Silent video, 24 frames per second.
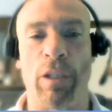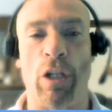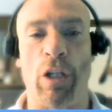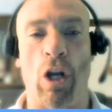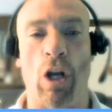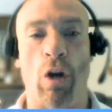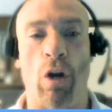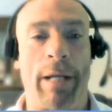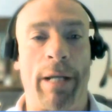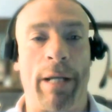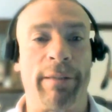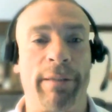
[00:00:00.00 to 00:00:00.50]
You
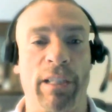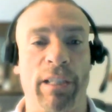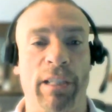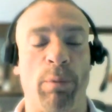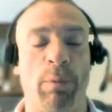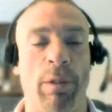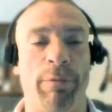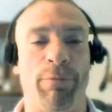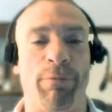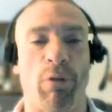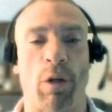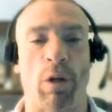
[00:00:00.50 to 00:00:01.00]
know, a
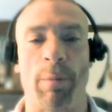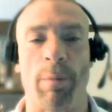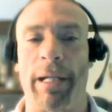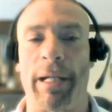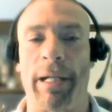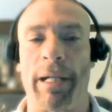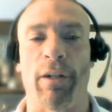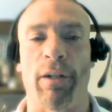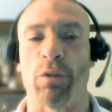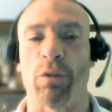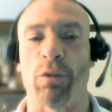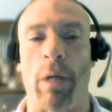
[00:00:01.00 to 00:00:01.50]
6.4
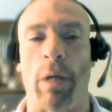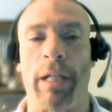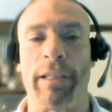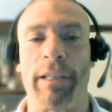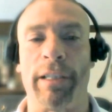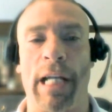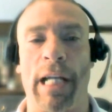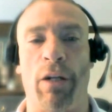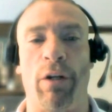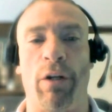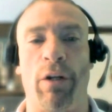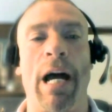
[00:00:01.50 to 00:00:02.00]
megahertz wide
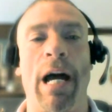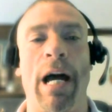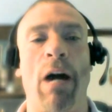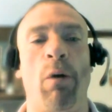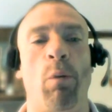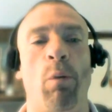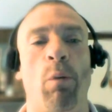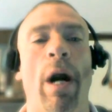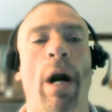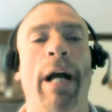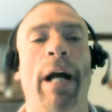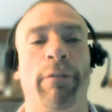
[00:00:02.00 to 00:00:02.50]
channel, how
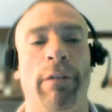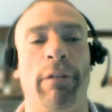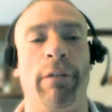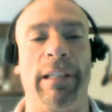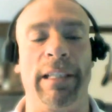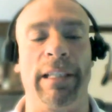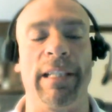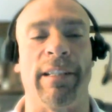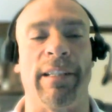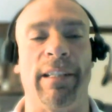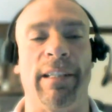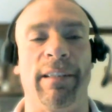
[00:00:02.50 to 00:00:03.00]
wide
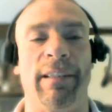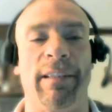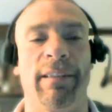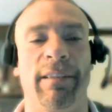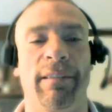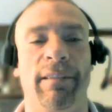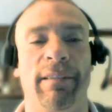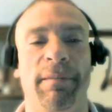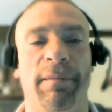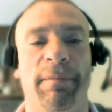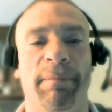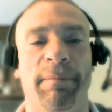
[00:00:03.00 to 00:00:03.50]
really is it?
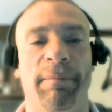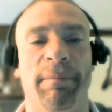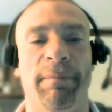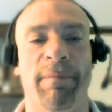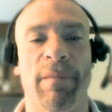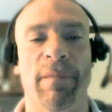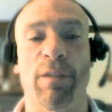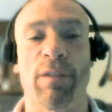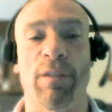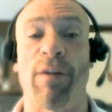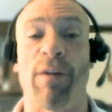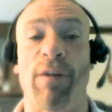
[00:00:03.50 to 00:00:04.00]

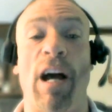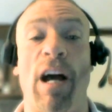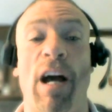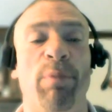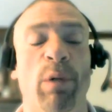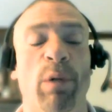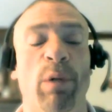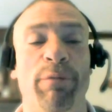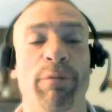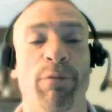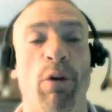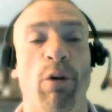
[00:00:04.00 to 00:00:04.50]
It's
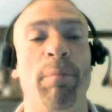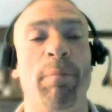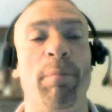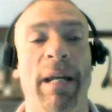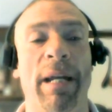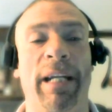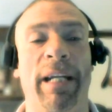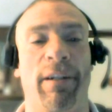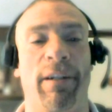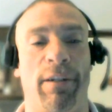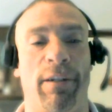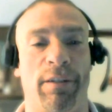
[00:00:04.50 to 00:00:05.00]
5.4
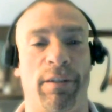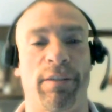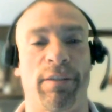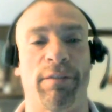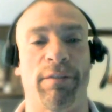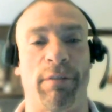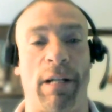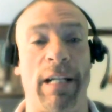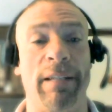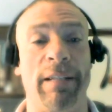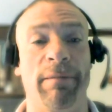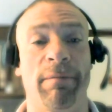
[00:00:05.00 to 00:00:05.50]

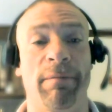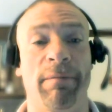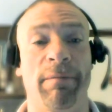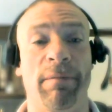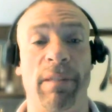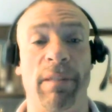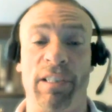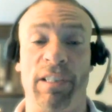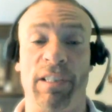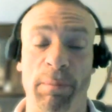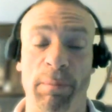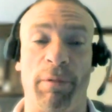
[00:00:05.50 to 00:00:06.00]
megahertz,
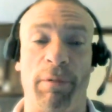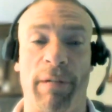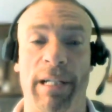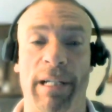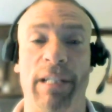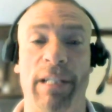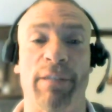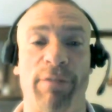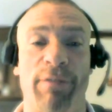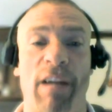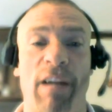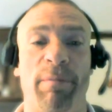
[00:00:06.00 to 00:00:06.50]
right? The
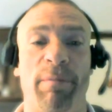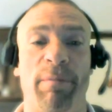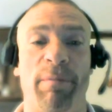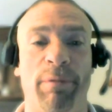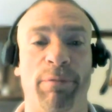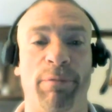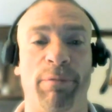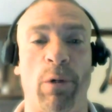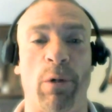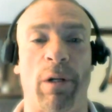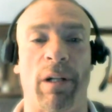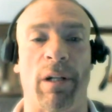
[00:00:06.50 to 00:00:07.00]
symbol rate is
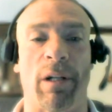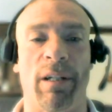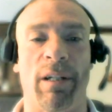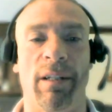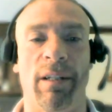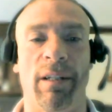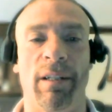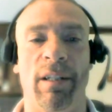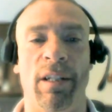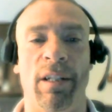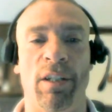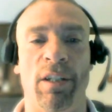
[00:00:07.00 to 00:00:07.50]

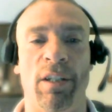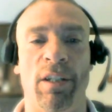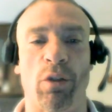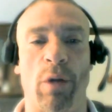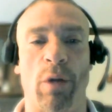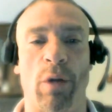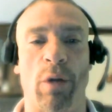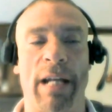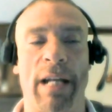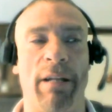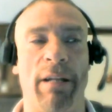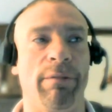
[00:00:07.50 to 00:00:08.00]
5.4.
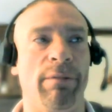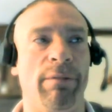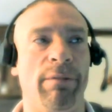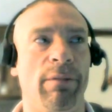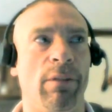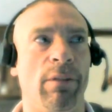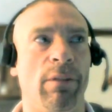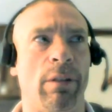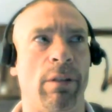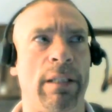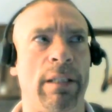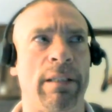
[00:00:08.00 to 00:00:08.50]
So out
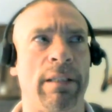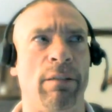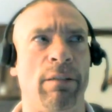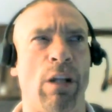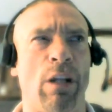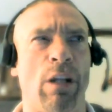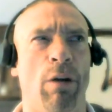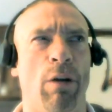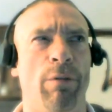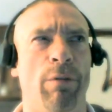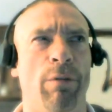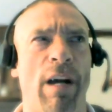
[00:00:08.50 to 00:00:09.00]
of, or
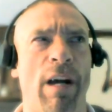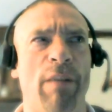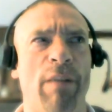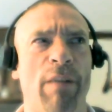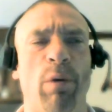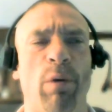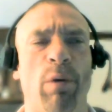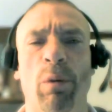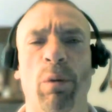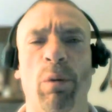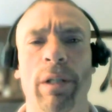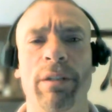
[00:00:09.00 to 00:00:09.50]
is it, no,
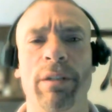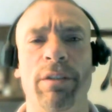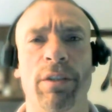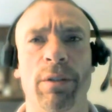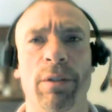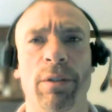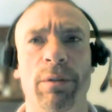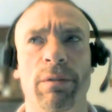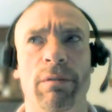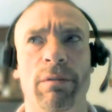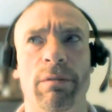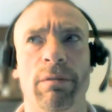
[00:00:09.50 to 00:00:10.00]

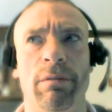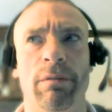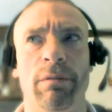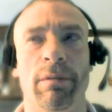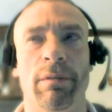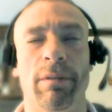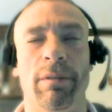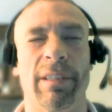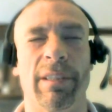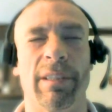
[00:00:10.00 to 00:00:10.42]
5.12?